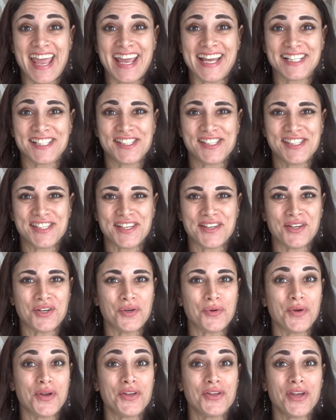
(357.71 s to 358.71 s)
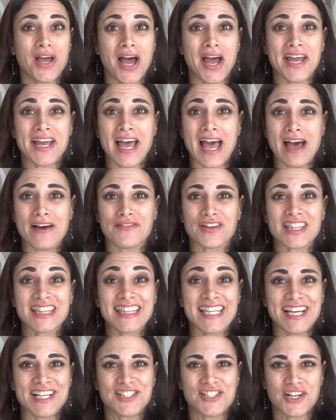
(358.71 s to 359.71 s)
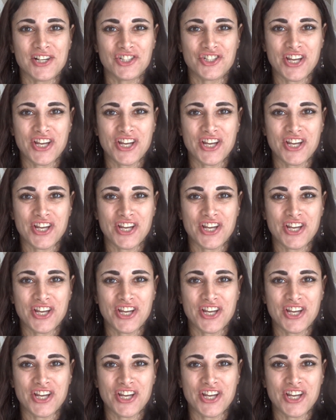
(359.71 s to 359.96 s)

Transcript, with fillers: Aunt Sue. I have linked her